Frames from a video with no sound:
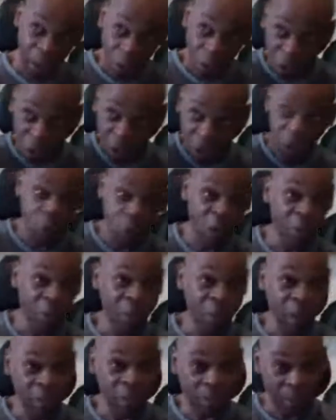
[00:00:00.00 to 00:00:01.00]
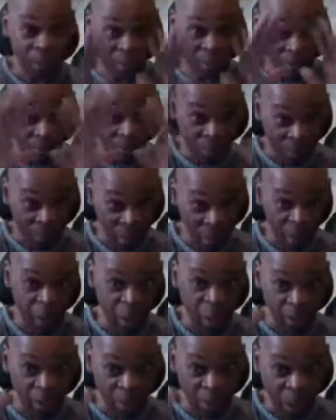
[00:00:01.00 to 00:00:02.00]
"Oh, can you open the
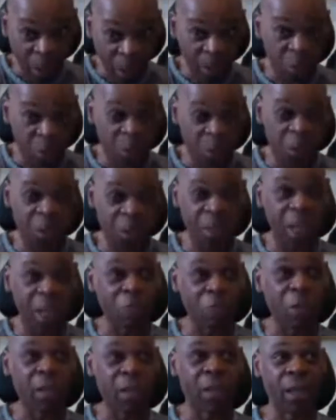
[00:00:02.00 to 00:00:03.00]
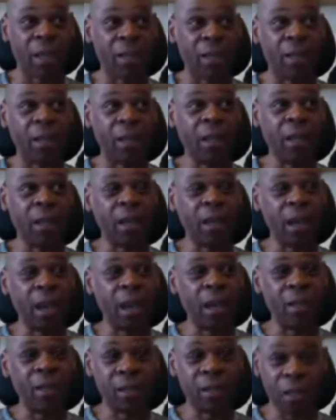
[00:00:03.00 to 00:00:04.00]
barn doors on that redhead?"
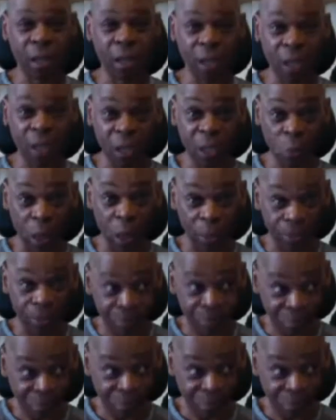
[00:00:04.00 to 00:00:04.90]
And he went.